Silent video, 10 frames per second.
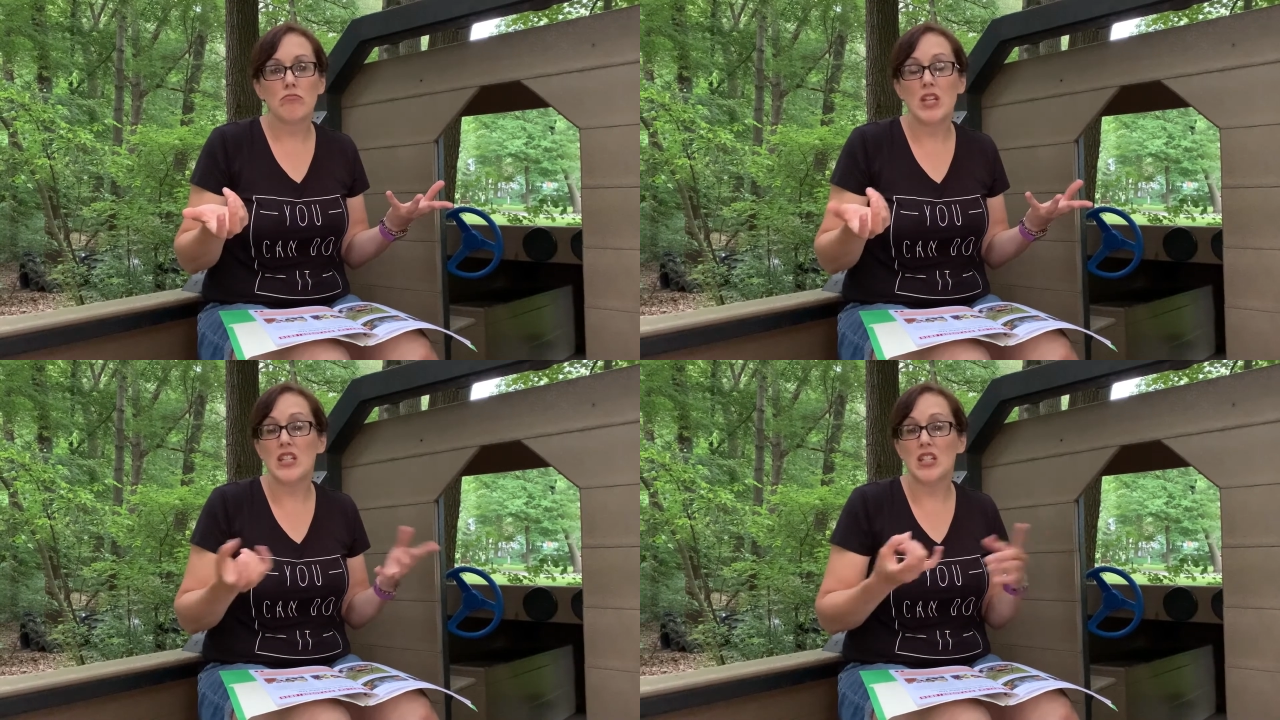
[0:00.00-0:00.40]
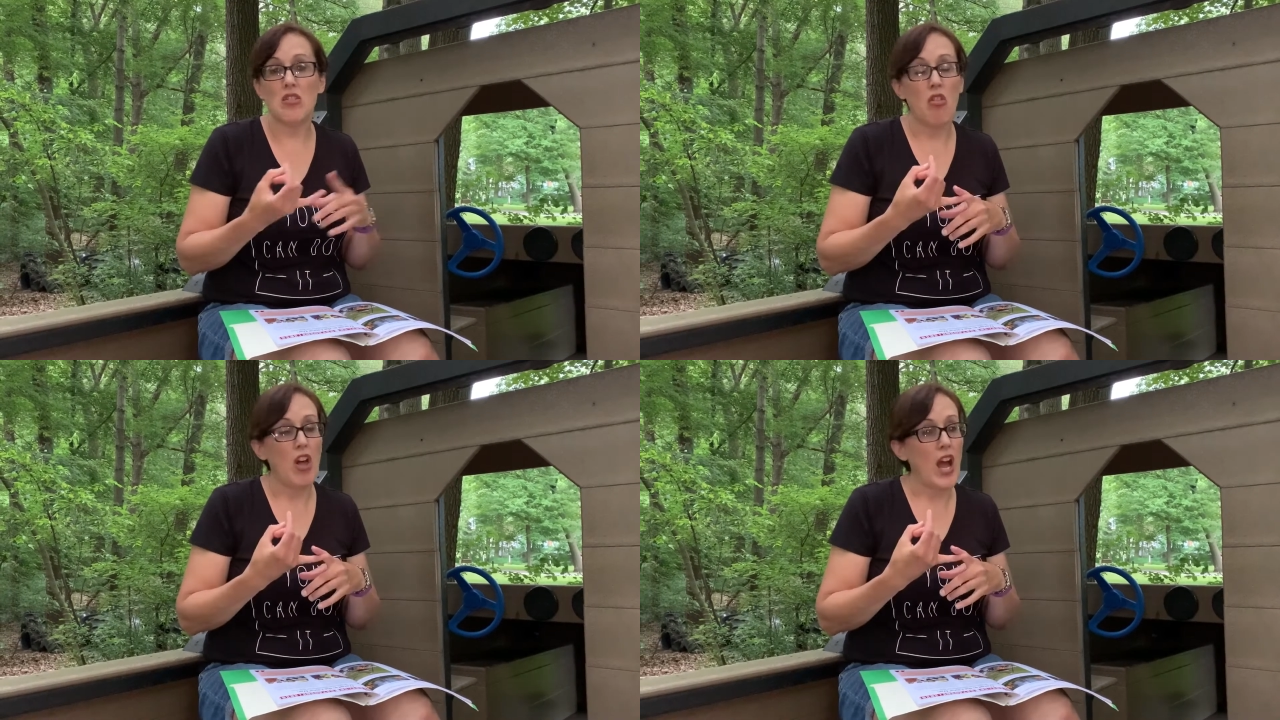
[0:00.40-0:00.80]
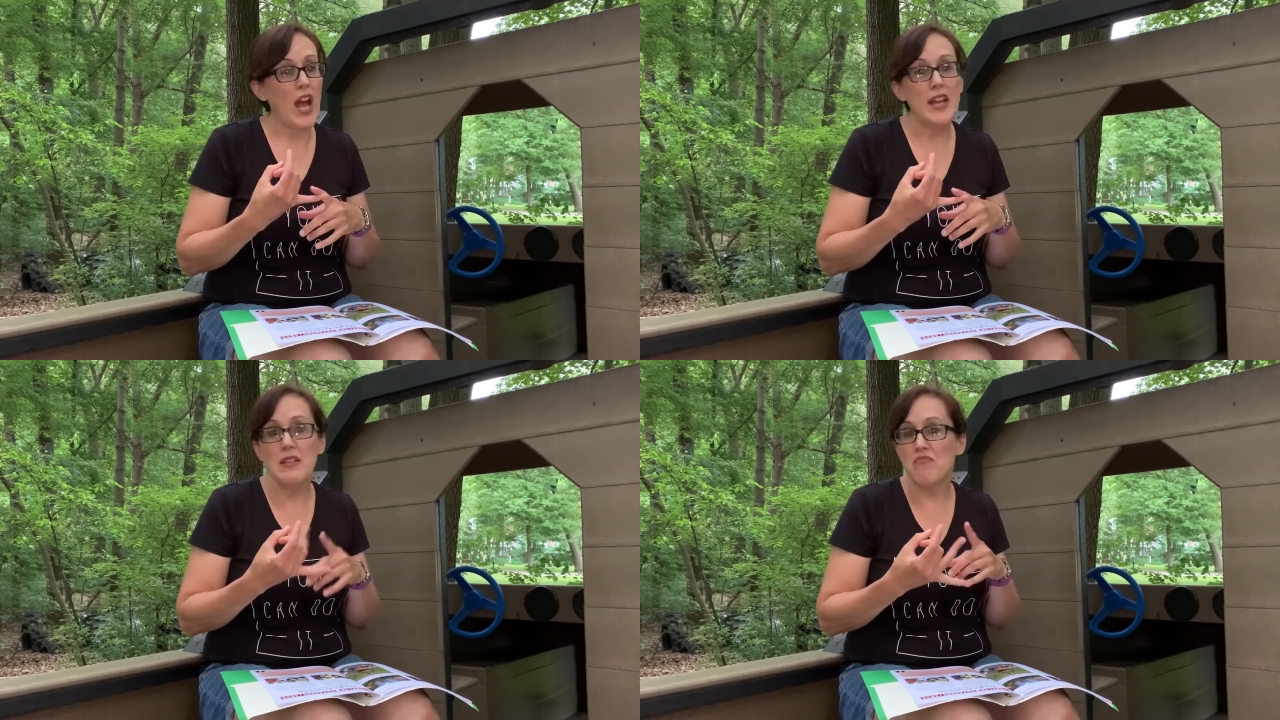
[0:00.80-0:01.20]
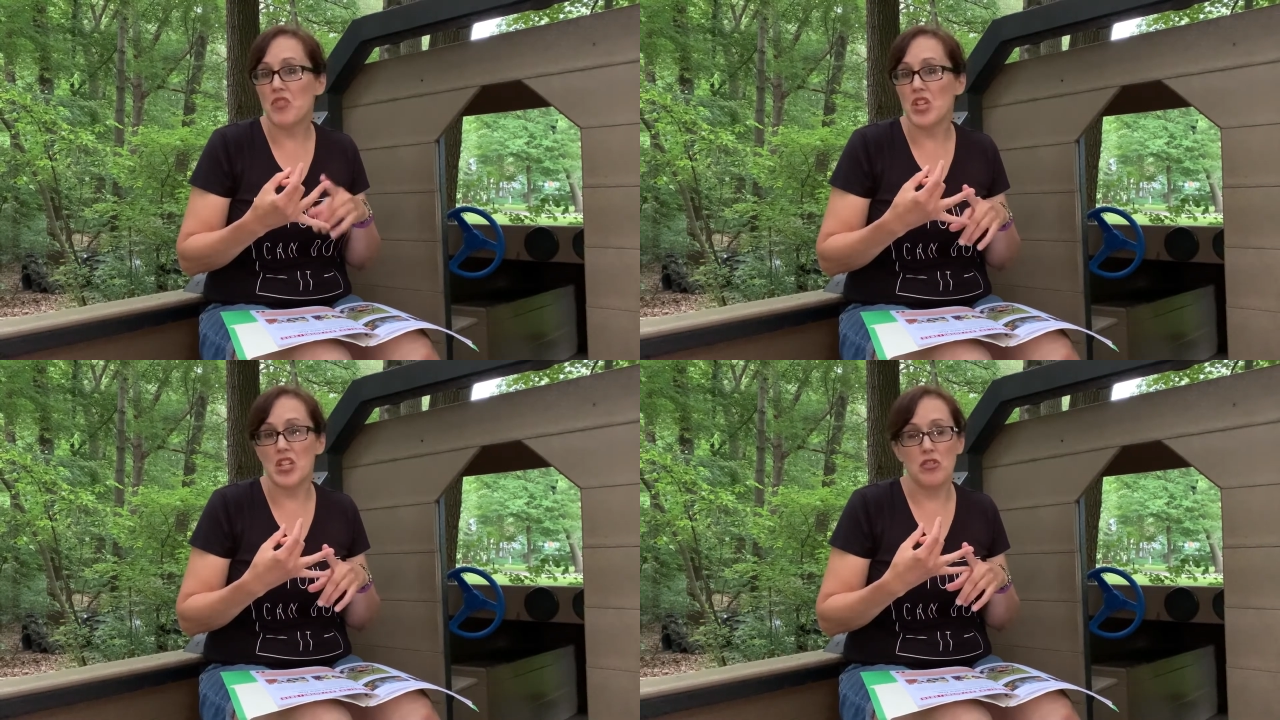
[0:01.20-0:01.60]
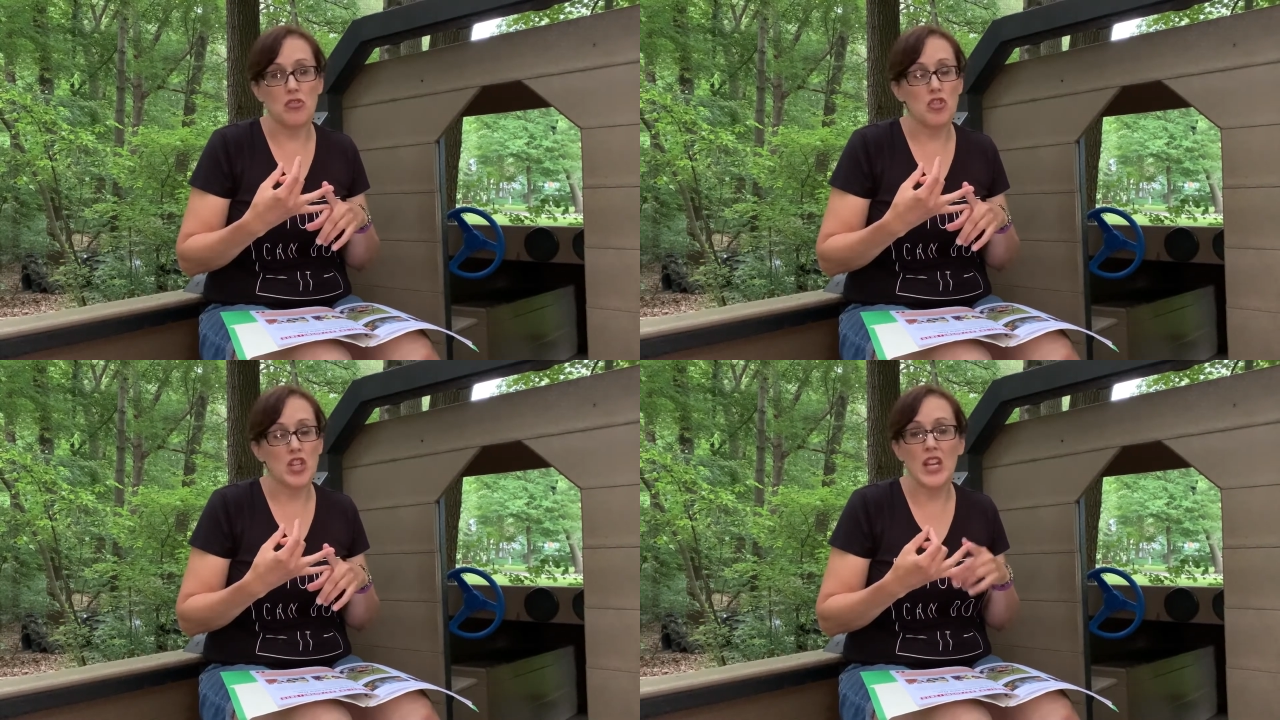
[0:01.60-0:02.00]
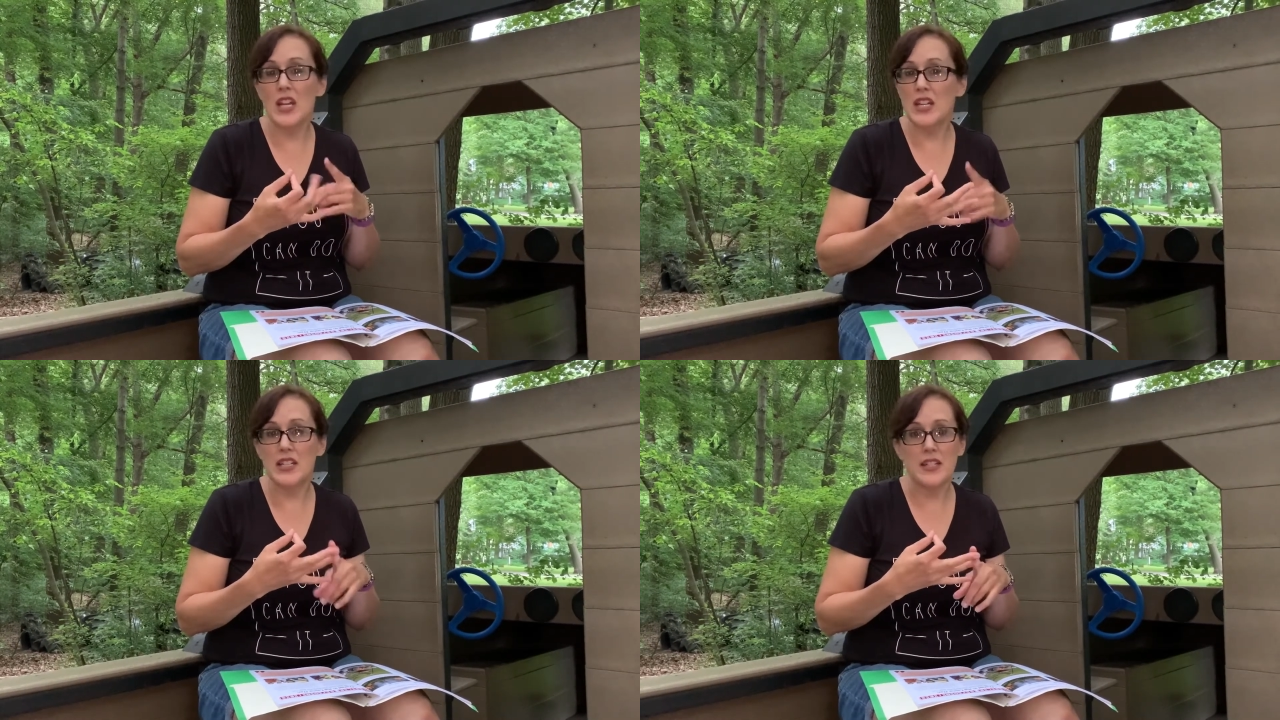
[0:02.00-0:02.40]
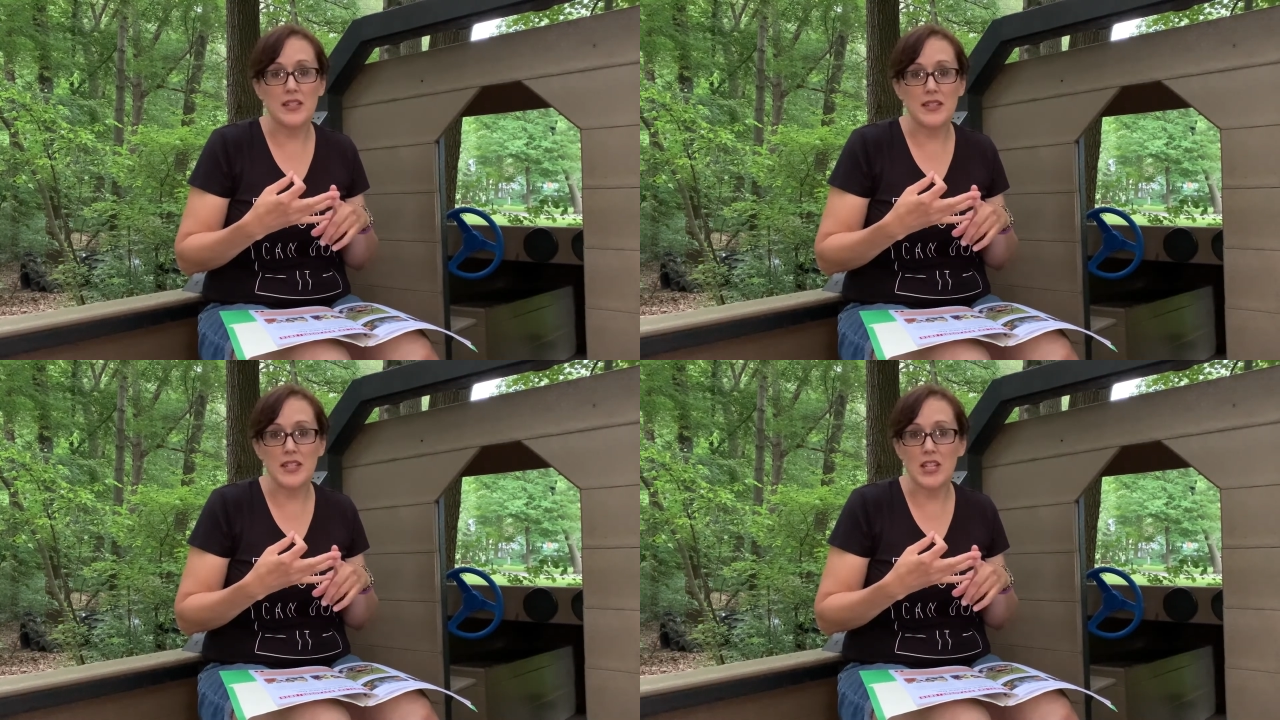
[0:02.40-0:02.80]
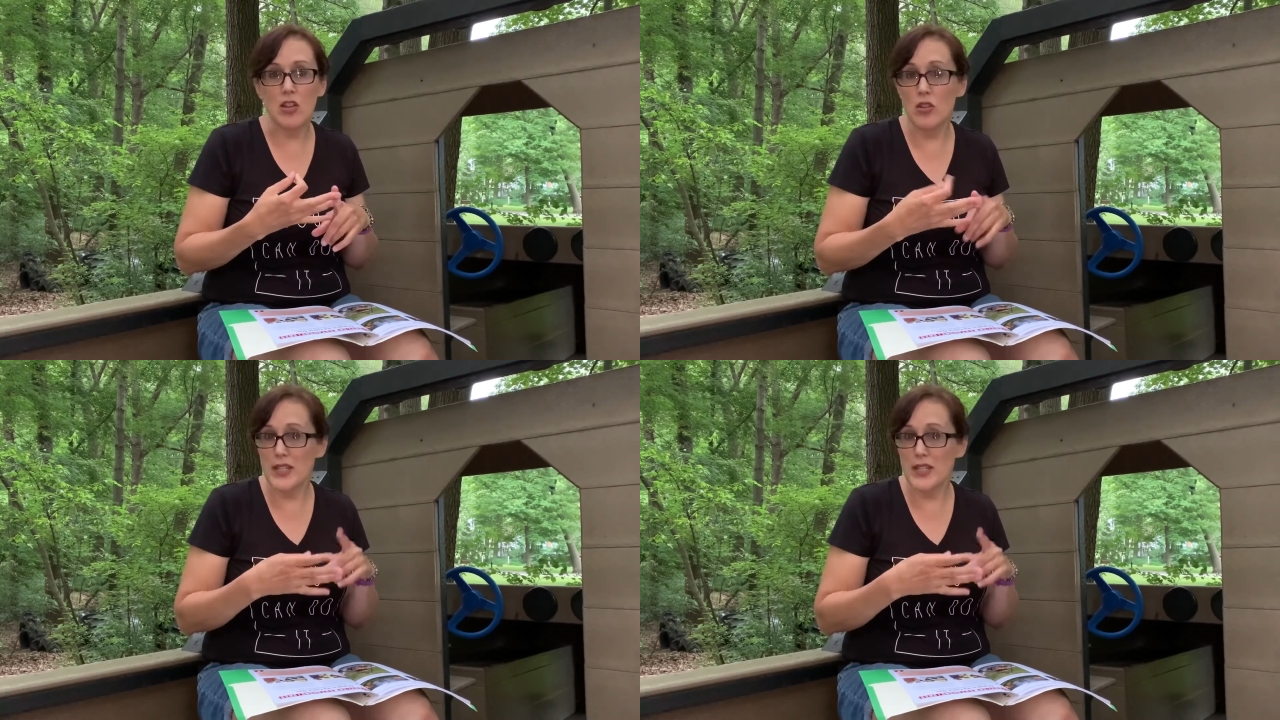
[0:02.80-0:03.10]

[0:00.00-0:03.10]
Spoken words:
he didn't lie, he didn't cheat, he didn't steal,